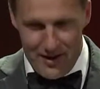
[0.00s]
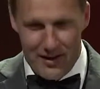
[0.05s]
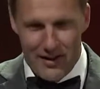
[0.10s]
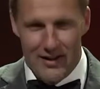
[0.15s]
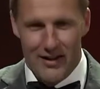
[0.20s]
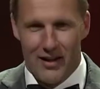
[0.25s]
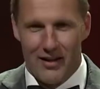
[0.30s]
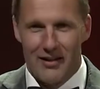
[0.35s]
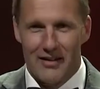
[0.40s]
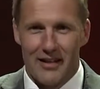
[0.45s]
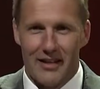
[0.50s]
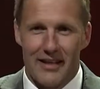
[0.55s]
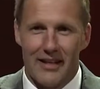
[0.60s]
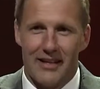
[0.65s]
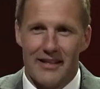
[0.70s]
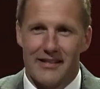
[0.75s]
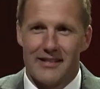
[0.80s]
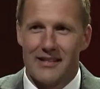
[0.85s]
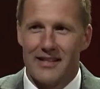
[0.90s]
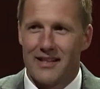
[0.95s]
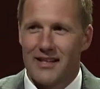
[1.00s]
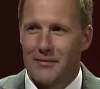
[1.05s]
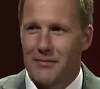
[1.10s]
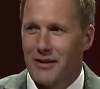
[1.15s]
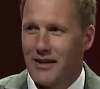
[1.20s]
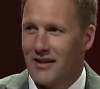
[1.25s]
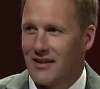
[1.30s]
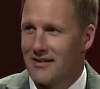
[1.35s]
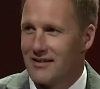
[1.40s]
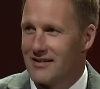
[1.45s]
Y'all gonna get sick of
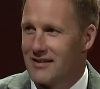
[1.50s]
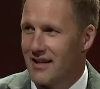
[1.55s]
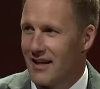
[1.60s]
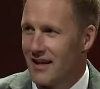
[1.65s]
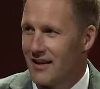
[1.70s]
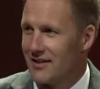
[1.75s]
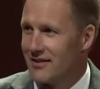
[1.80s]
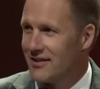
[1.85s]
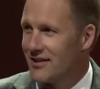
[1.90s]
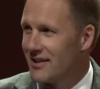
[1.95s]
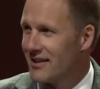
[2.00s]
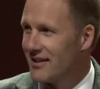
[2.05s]
me on stage.